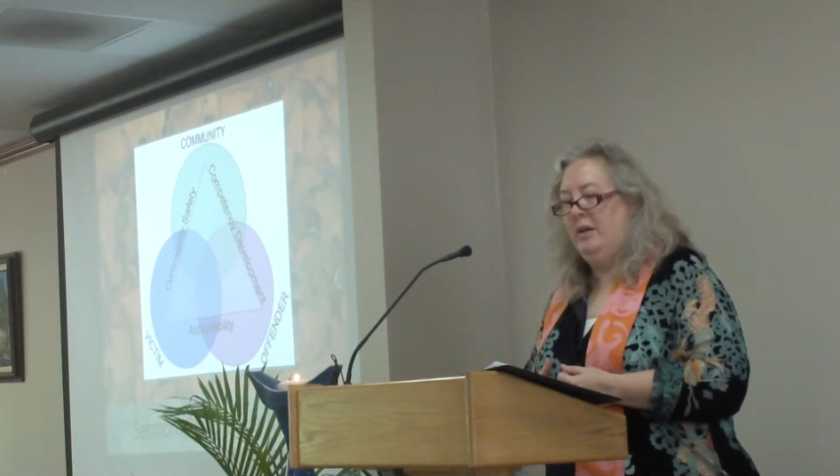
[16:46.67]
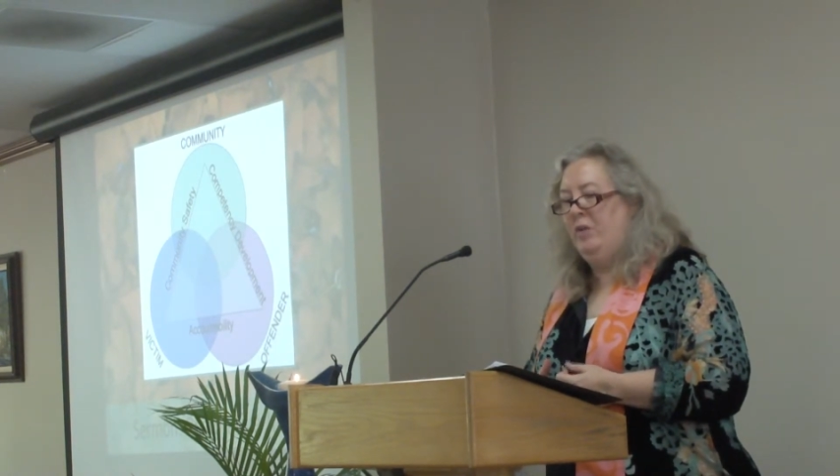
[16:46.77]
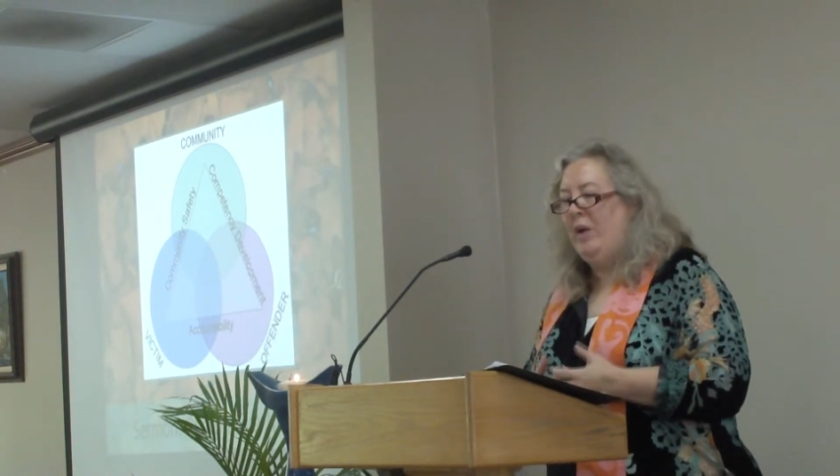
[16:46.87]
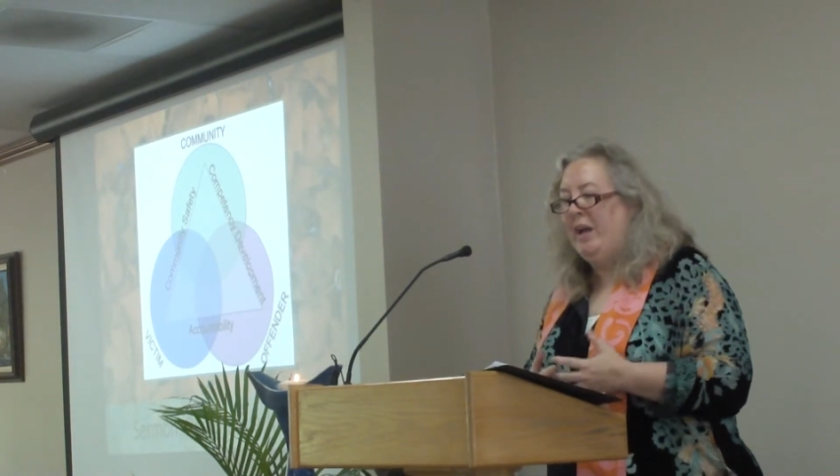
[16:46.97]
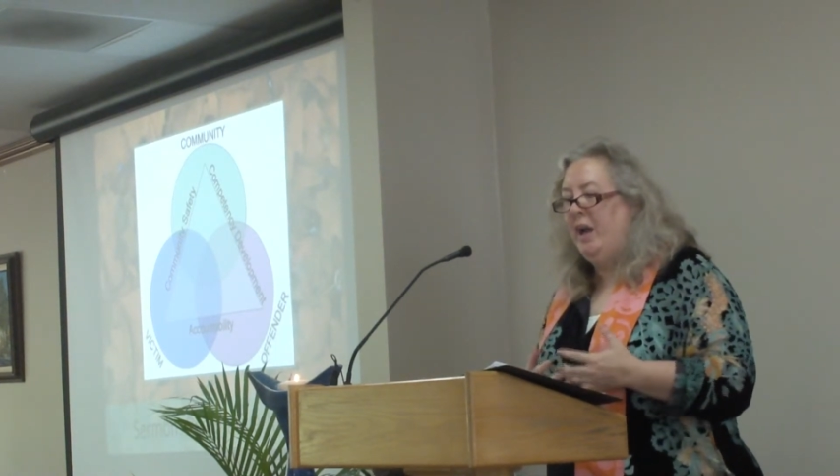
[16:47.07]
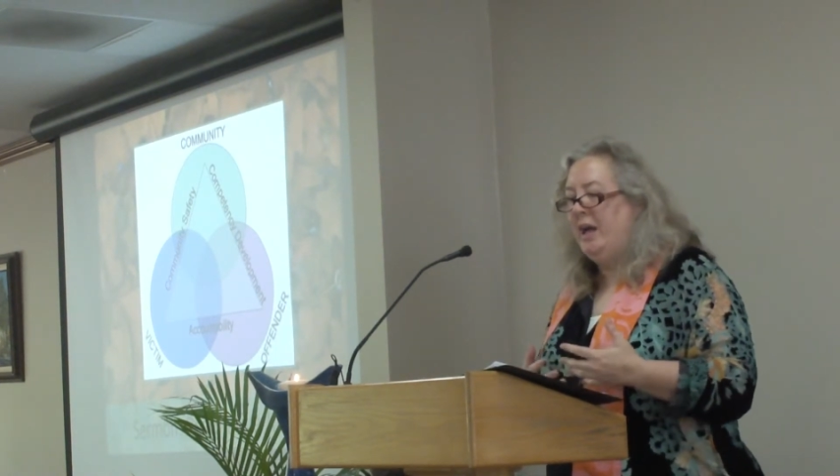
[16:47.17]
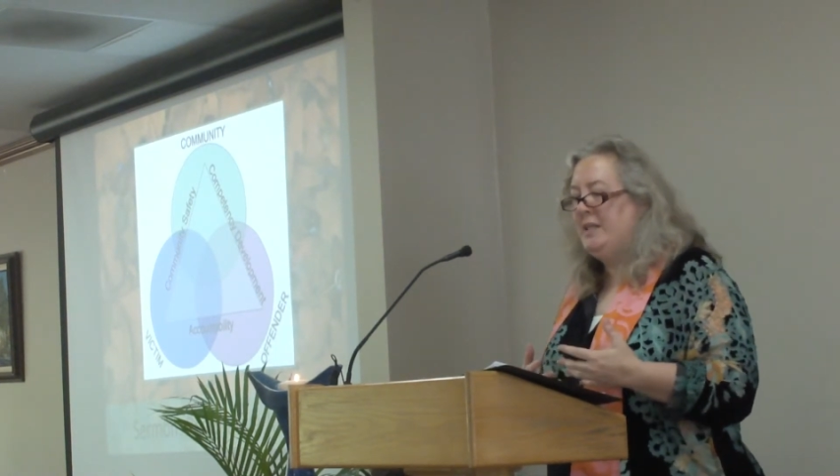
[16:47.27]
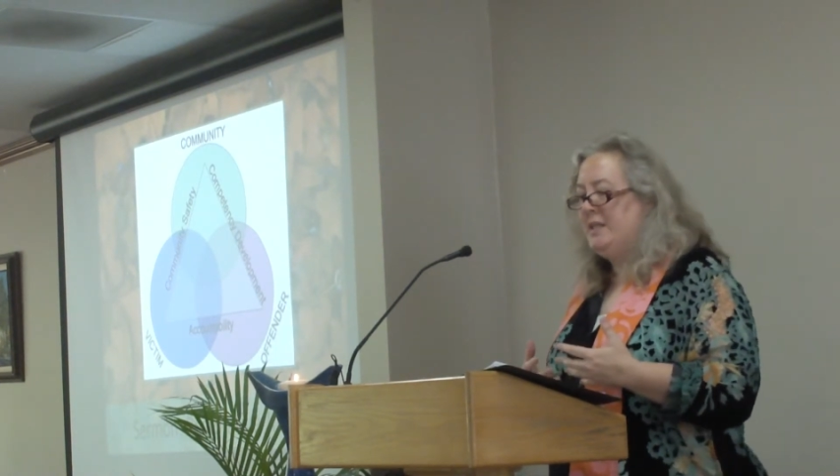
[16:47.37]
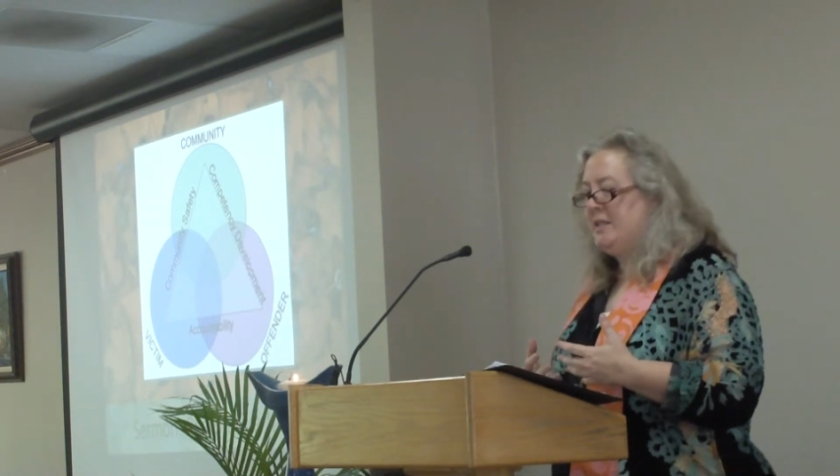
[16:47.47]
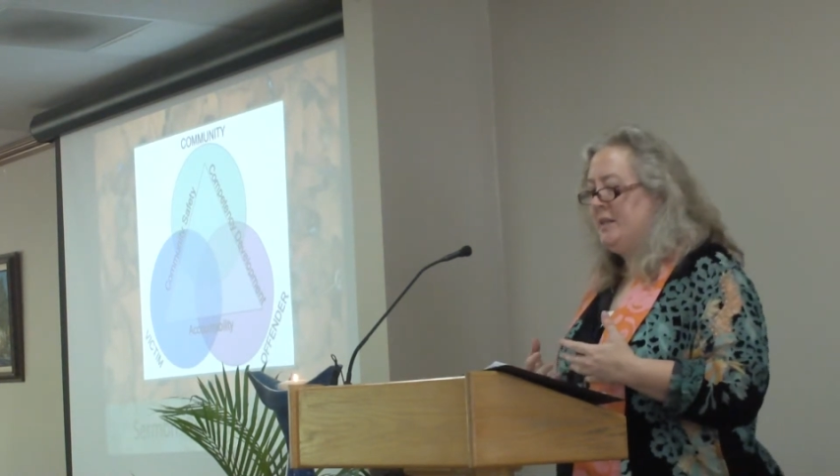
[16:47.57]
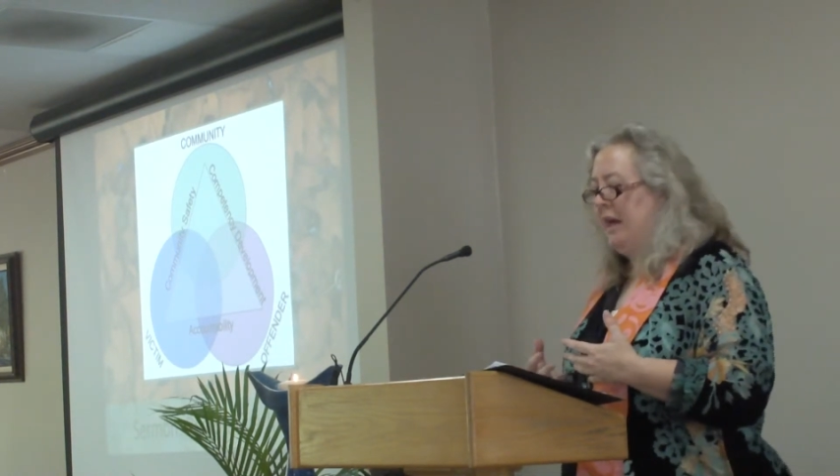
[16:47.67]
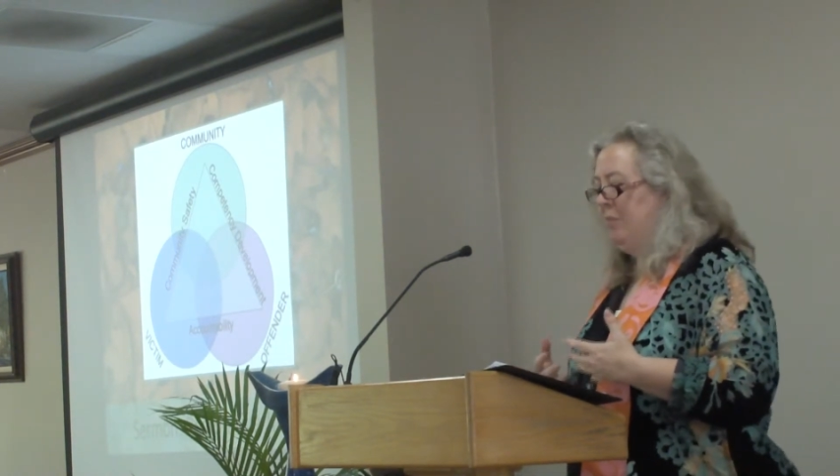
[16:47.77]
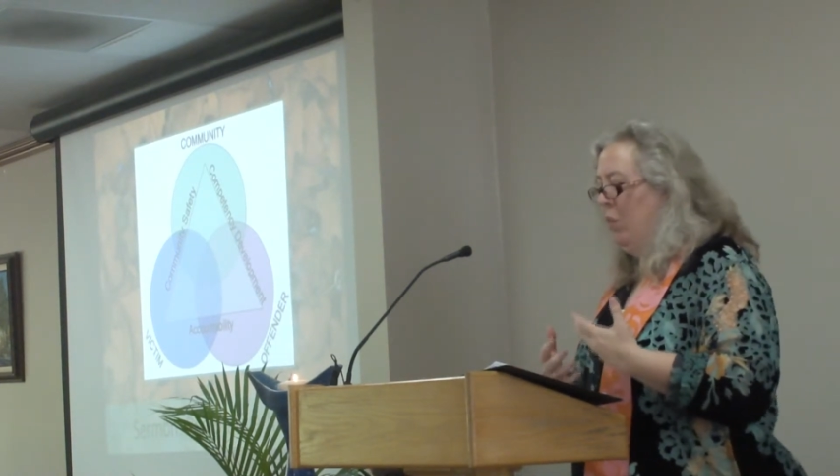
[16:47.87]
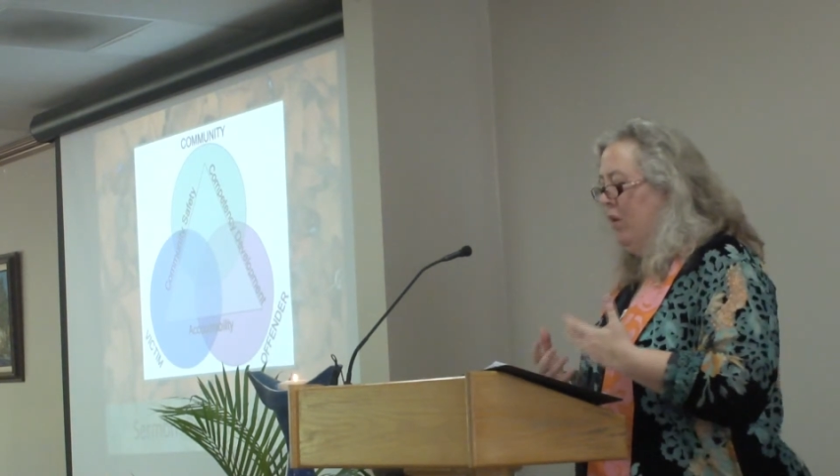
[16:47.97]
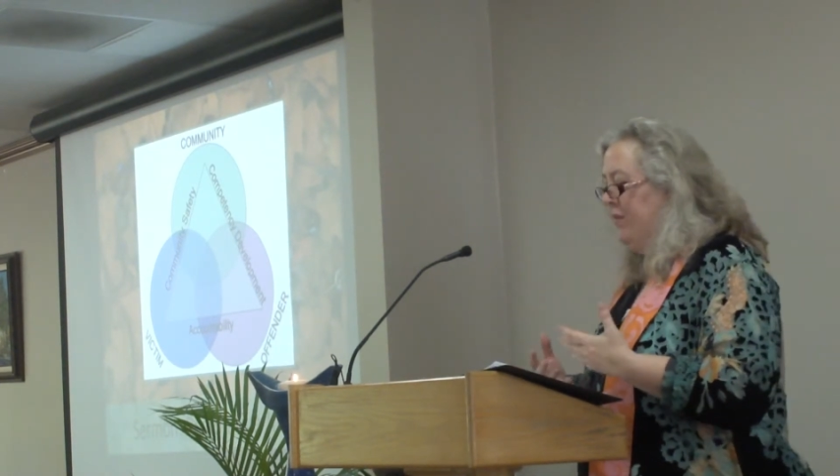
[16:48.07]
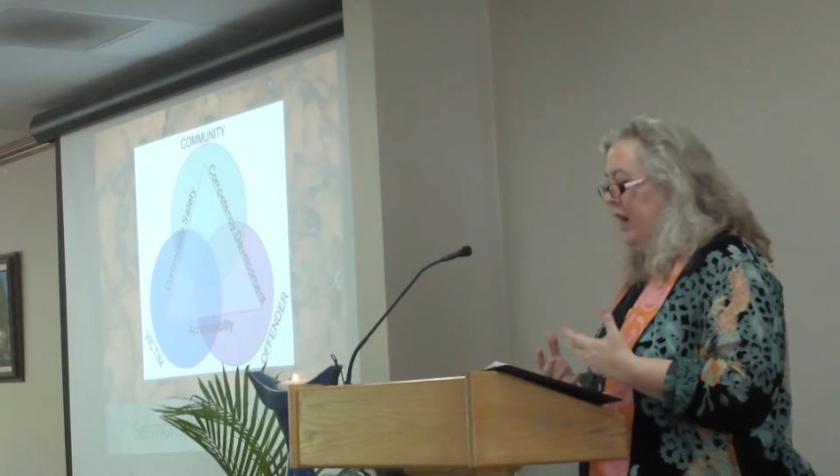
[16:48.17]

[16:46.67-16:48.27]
It recognizes that more